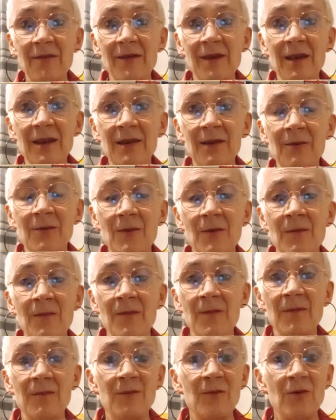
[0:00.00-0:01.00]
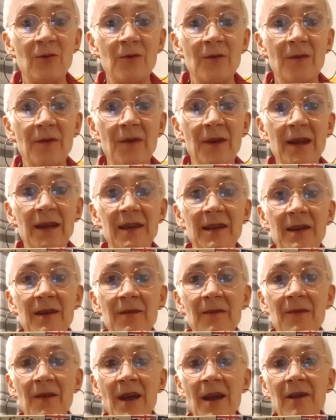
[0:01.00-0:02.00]
it this sort of graffiti
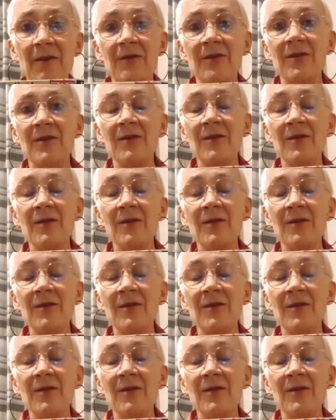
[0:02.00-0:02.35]
effect.